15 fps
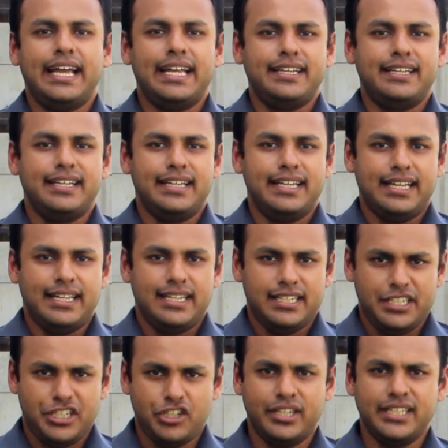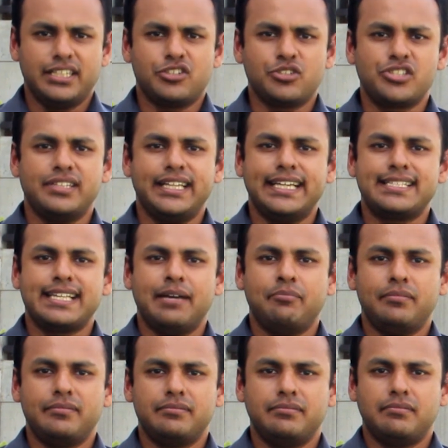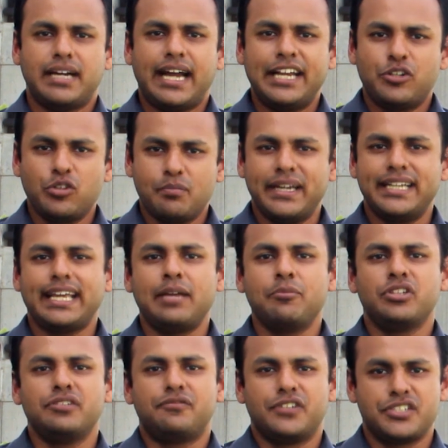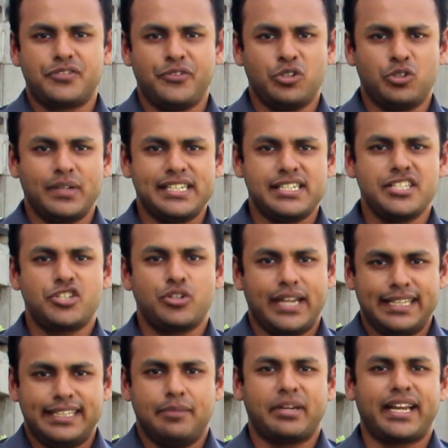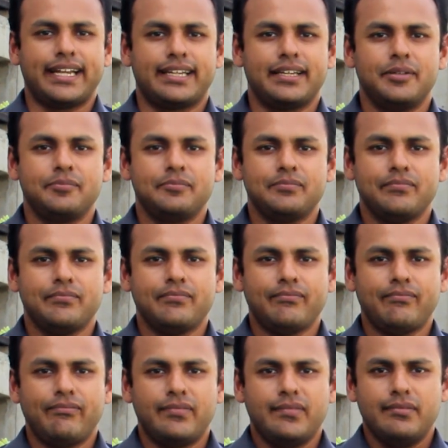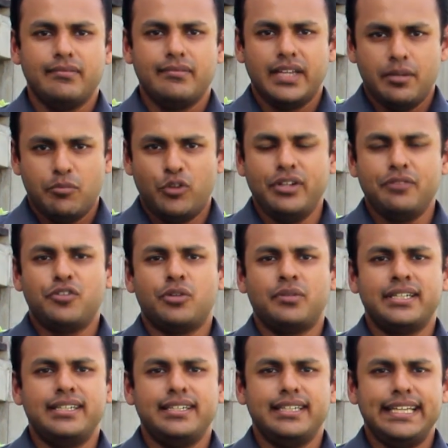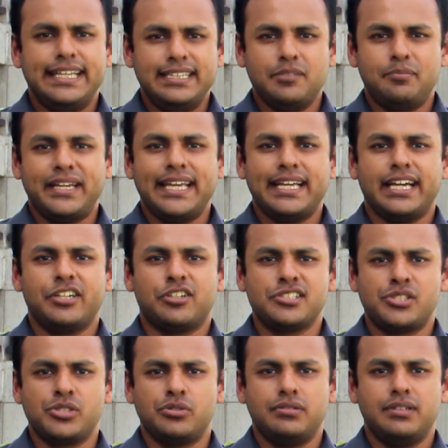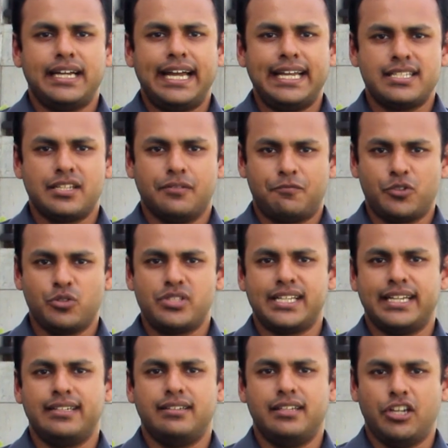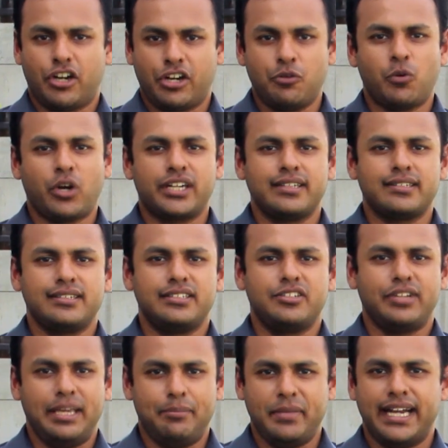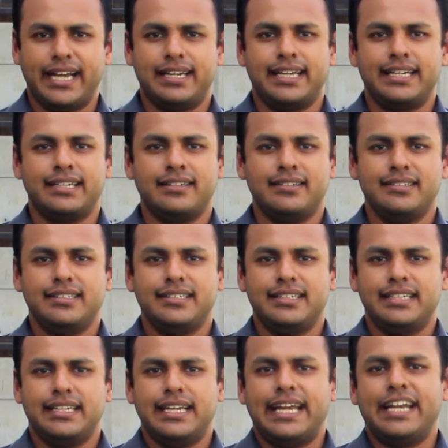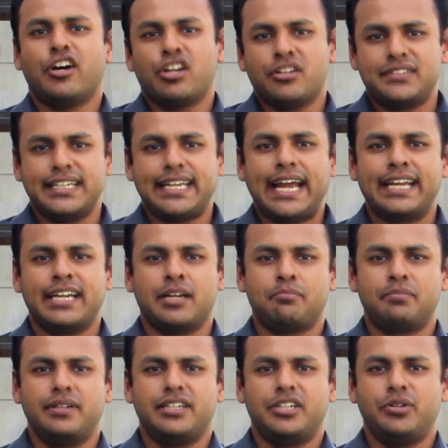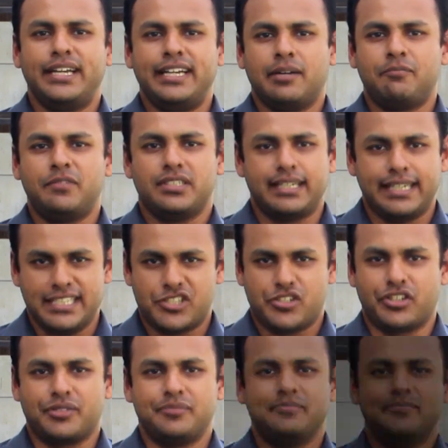And during the course of the exam, I took my time on the first few questions to get them right. Moving forward, in the break, I also had some fruits and a lot of water to keep me hydrated. And all of that added up to end up with a great score.